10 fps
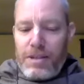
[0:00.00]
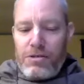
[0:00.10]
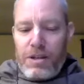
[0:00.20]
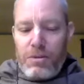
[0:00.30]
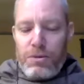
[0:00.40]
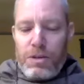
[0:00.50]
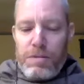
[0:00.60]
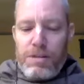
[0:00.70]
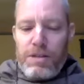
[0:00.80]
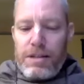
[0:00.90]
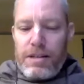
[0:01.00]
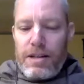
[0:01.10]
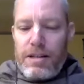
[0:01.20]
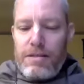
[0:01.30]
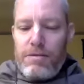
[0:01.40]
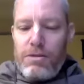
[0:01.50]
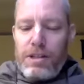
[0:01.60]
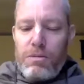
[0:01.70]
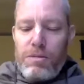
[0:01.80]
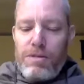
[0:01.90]
I'm not sure I would want to be dressed like that. It
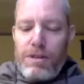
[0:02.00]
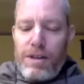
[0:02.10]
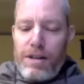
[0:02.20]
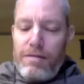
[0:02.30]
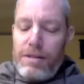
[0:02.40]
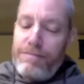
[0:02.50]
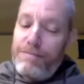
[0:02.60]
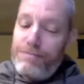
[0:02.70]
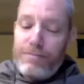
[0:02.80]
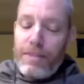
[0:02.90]
looks like it would be very heavy.